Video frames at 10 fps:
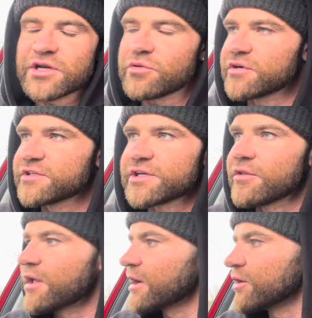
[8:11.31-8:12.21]
I don't want to
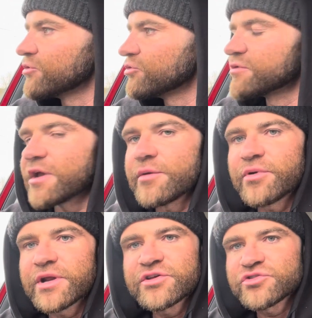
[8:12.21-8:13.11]
sound like Andrew Tate,
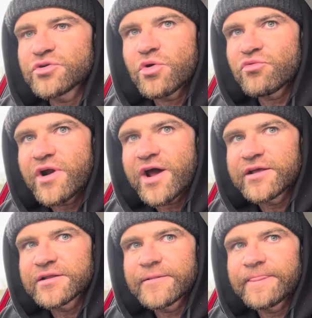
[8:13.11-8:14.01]
but he's so
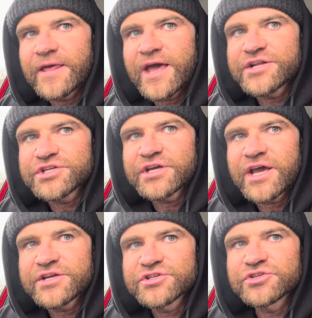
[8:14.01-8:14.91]
right.
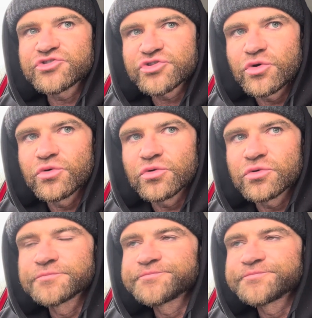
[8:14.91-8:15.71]
Education, school,